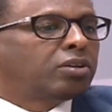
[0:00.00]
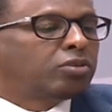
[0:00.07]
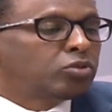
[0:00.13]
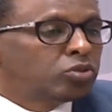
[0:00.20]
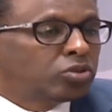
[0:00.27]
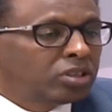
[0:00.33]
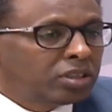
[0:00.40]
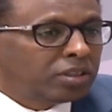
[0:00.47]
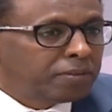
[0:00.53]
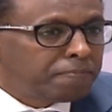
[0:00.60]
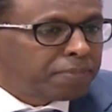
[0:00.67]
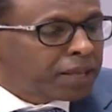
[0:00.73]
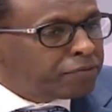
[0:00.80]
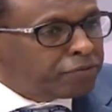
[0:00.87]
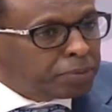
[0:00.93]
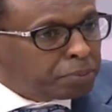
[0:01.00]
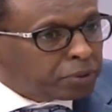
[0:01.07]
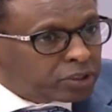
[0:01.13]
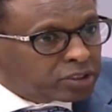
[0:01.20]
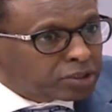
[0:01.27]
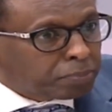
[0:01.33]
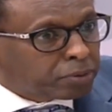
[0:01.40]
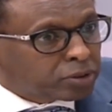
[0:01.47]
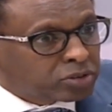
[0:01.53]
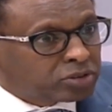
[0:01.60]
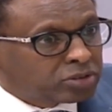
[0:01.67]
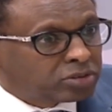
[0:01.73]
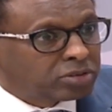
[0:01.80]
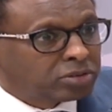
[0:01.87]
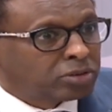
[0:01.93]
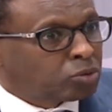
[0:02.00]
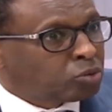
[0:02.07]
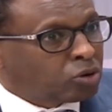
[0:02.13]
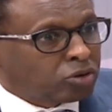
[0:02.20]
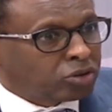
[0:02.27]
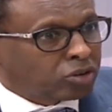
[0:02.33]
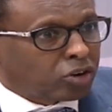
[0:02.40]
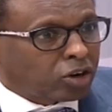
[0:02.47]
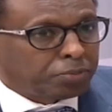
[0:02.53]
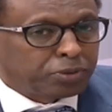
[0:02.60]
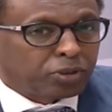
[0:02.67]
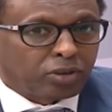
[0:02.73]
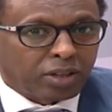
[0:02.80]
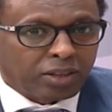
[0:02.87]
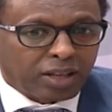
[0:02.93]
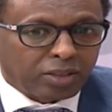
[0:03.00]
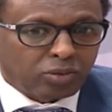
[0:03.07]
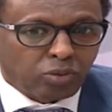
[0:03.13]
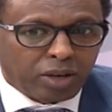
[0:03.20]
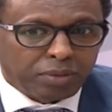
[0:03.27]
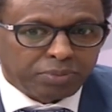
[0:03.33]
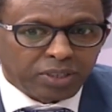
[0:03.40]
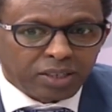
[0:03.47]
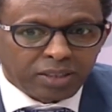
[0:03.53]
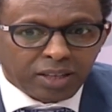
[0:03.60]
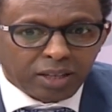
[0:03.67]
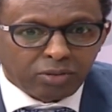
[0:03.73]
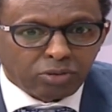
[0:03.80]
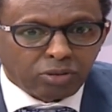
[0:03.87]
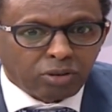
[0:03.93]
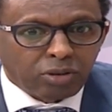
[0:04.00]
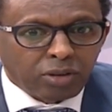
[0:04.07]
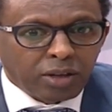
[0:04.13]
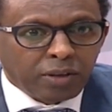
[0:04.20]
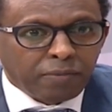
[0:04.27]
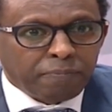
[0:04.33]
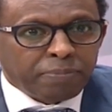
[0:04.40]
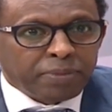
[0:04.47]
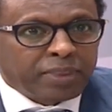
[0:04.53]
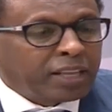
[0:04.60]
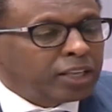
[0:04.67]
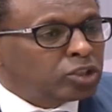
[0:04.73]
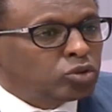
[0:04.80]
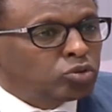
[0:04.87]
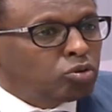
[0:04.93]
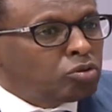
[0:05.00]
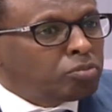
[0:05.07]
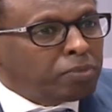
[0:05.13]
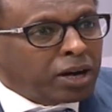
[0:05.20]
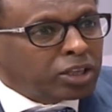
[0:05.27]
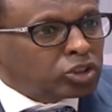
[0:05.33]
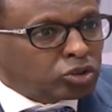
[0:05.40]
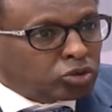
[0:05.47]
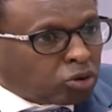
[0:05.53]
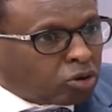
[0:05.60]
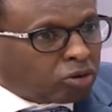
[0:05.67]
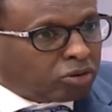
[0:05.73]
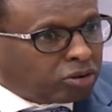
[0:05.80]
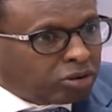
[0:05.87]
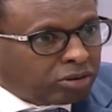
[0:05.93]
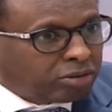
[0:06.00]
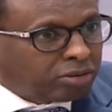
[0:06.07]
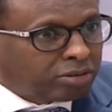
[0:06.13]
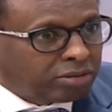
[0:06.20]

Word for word: You see, everybody supports the war on corruption, and that's why I'm saying that you know there is too much talk